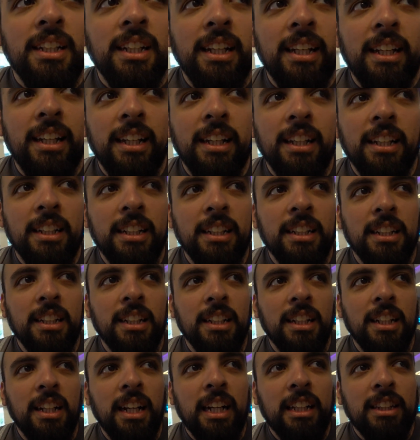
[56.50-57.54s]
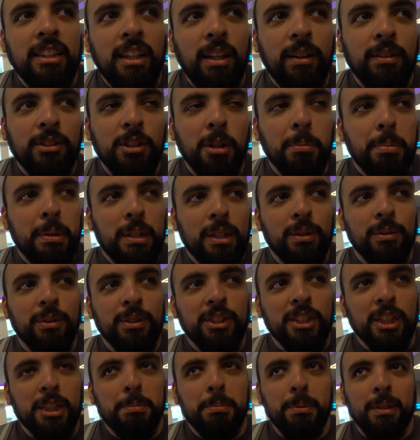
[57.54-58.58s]
and I was hoping it would
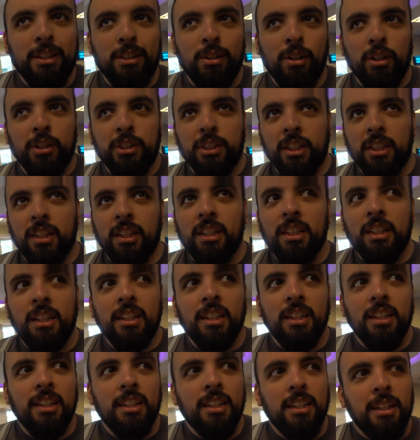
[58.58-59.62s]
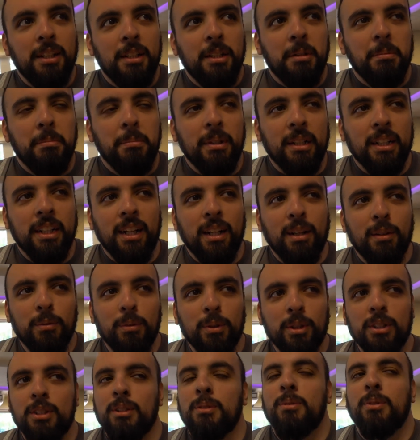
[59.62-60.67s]
just be nausea. But it got
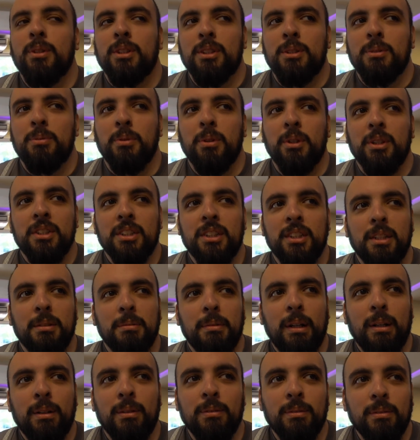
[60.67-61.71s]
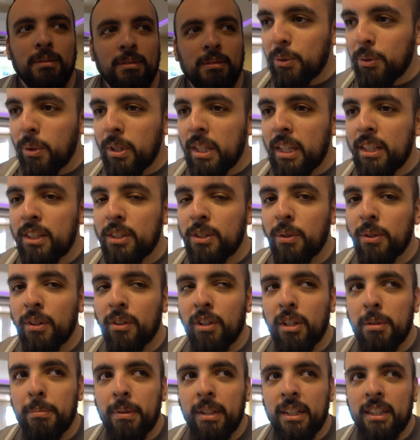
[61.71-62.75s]
worse and worse and worse, and about 20 to
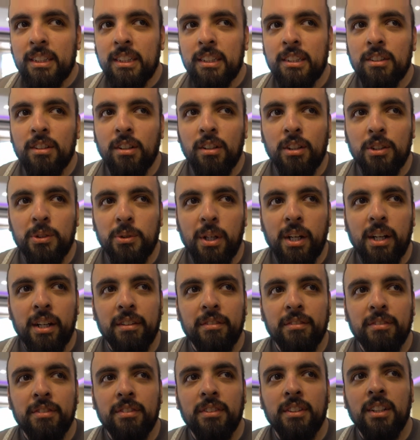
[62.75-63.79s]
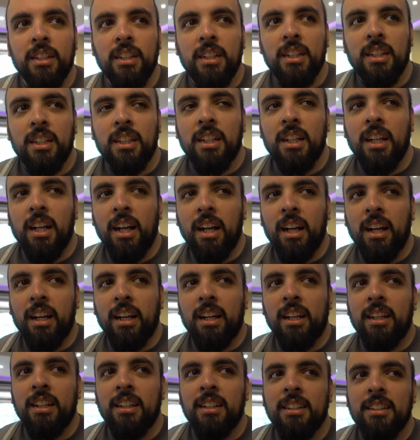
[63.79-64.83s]
30 minutes into our drive,
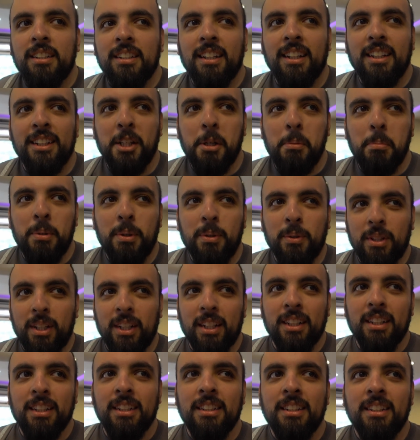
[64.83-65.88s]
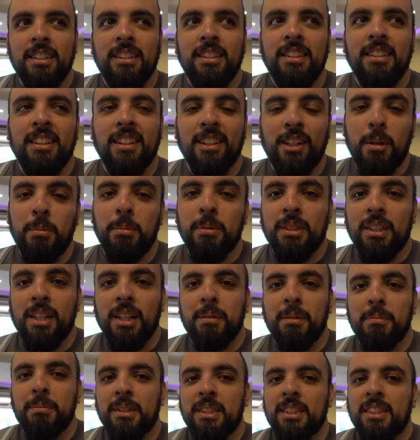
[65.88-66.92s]
I ended up puking a couple
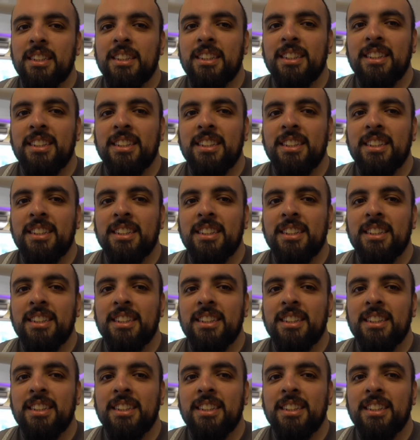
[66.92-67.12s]
times.